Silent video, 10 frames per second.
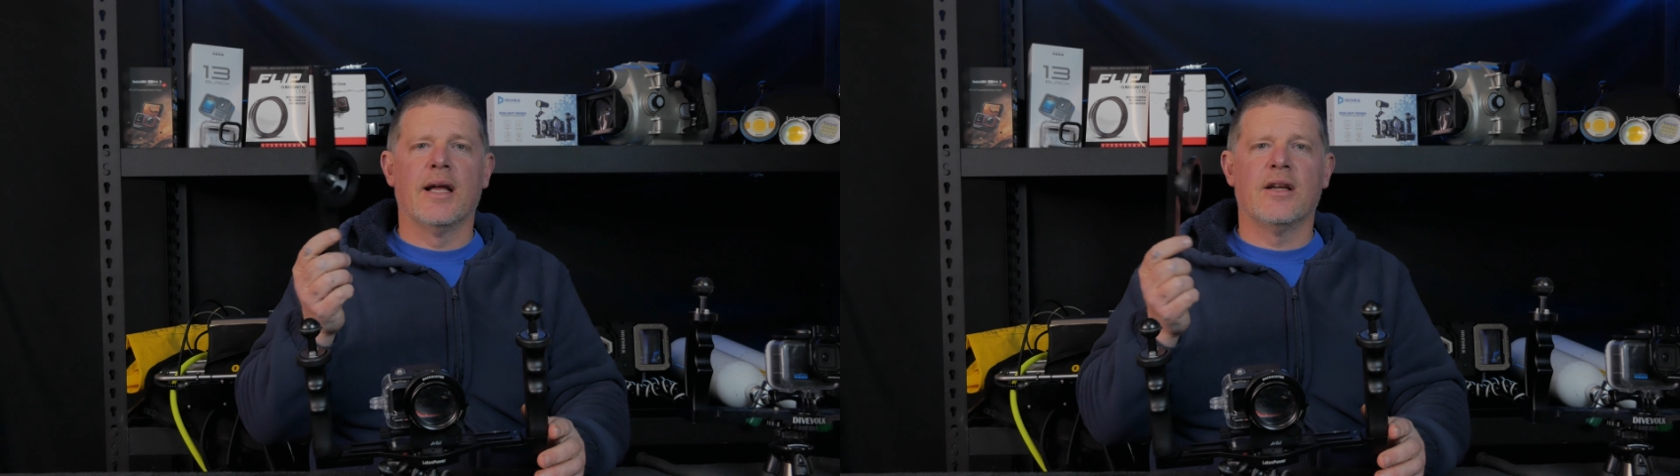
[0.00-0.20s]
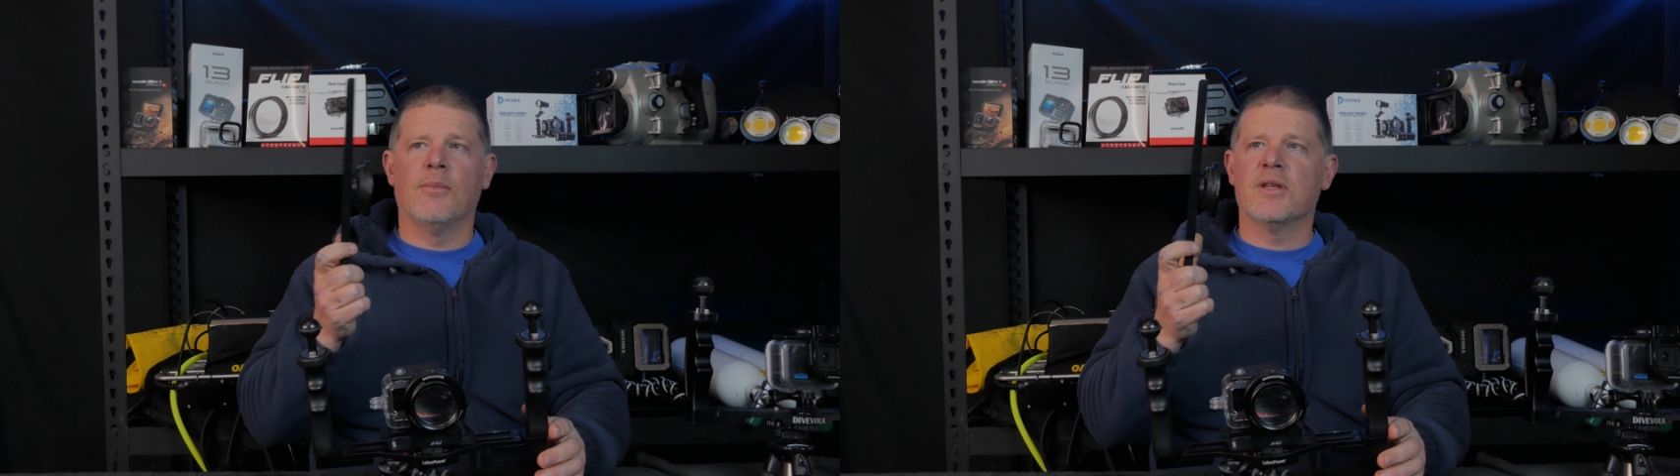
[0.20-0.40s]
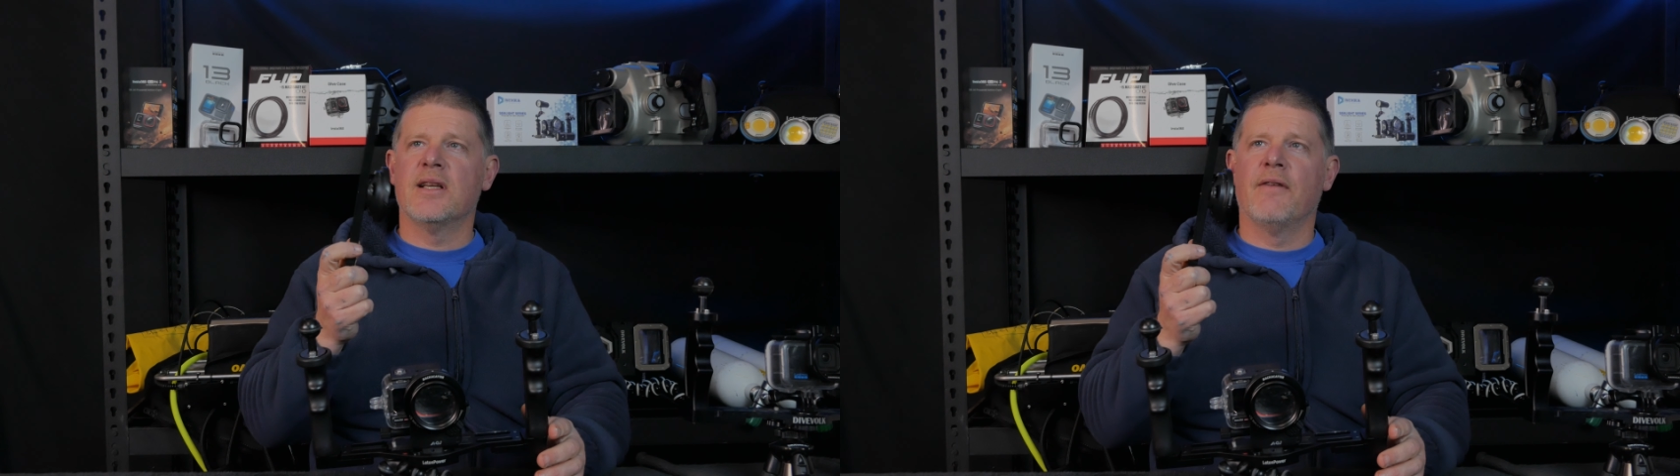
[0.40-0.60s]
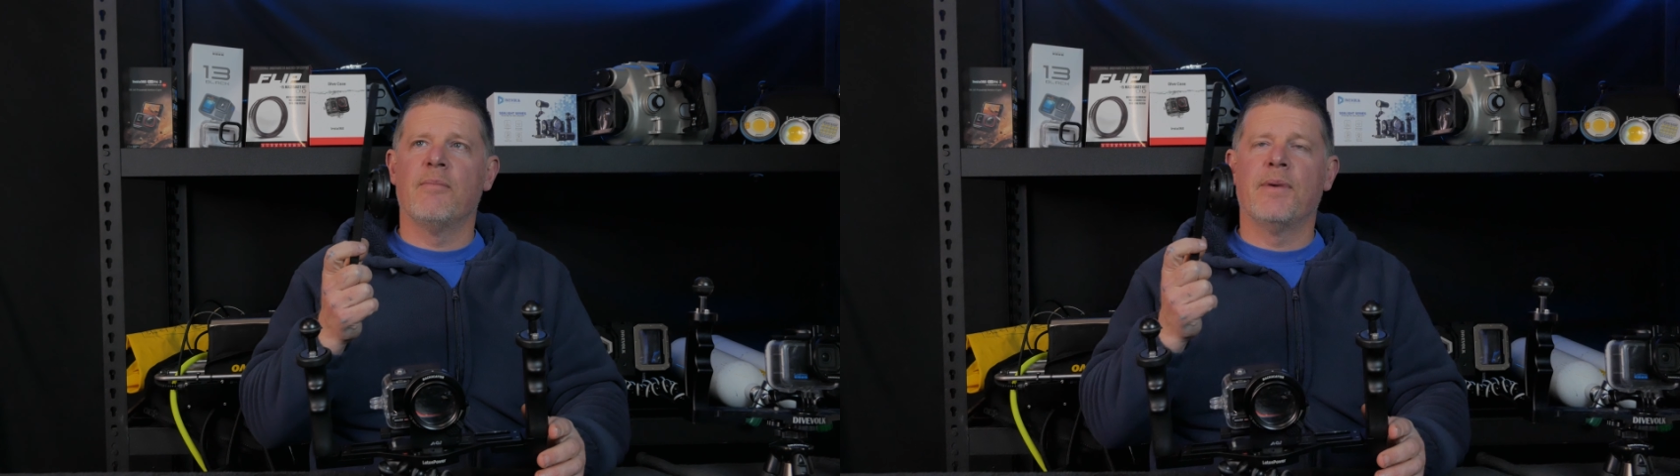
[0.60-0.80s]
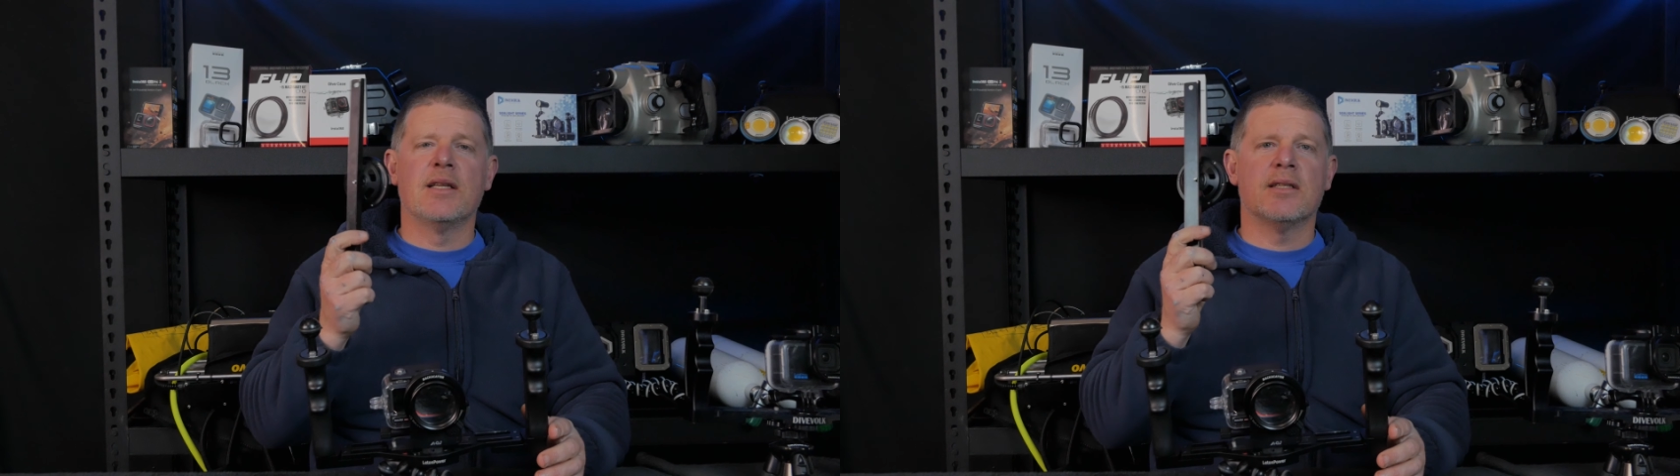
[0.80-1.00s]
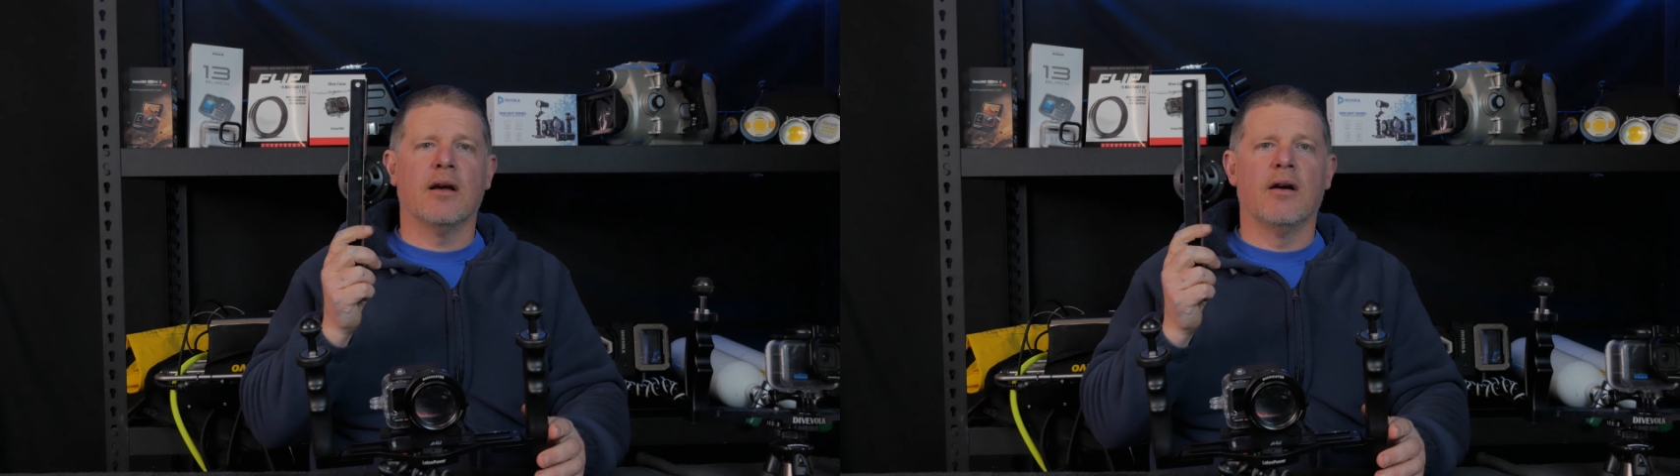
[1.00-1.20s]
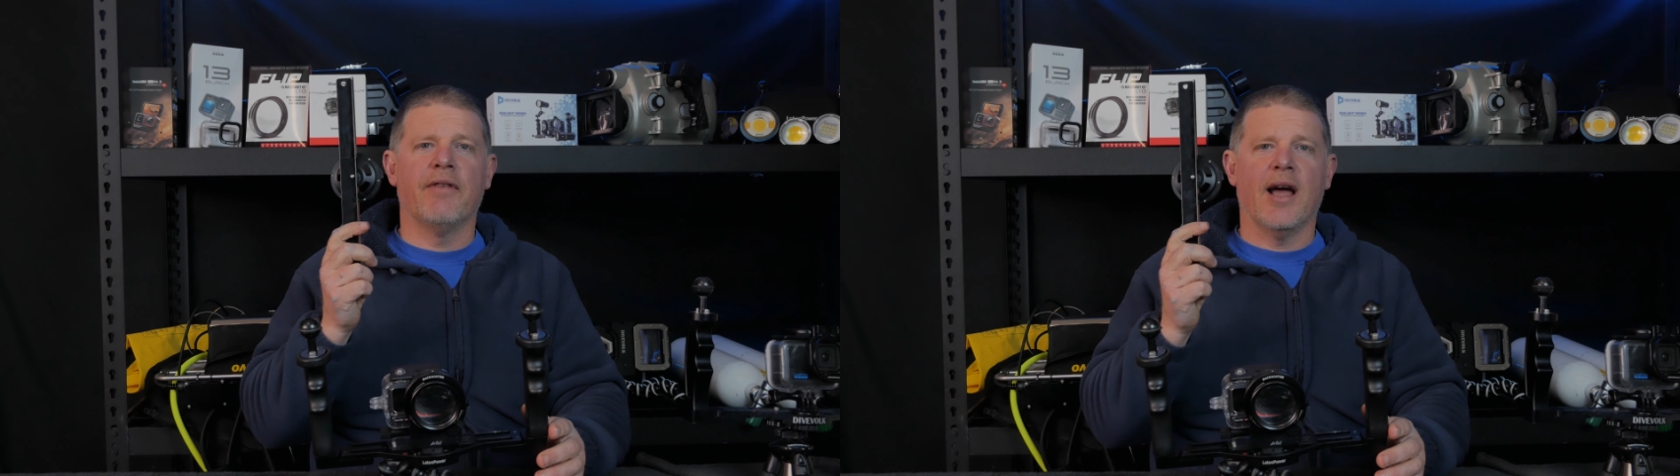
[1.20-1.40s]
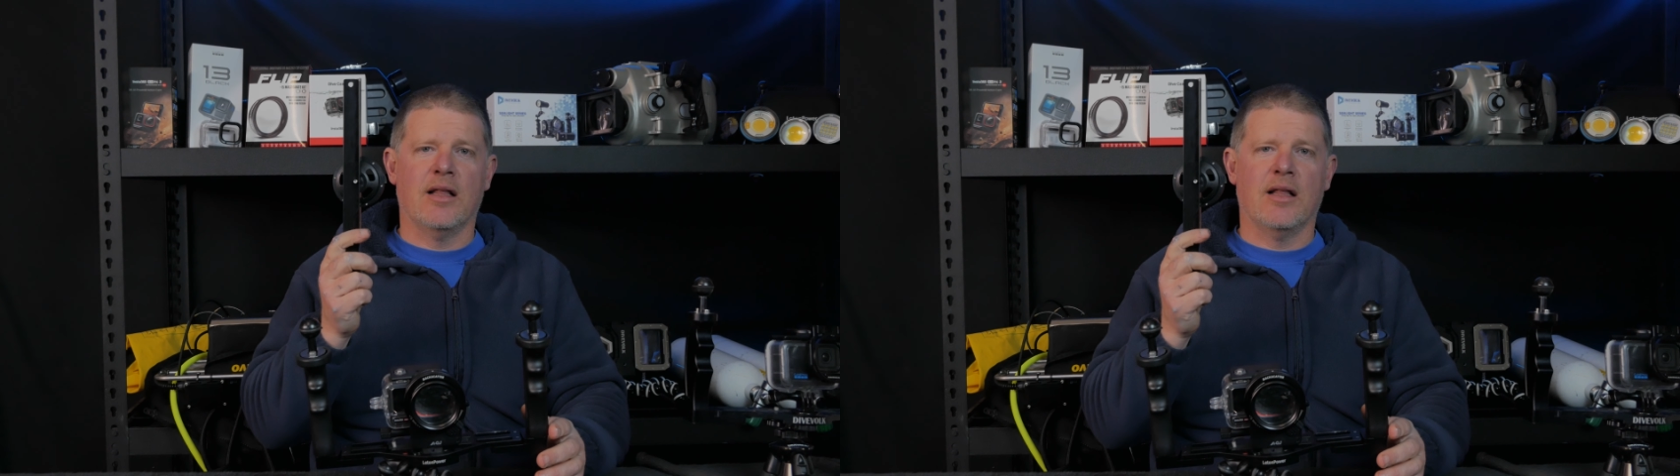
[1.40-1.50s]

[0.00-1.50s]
and got myself a piece of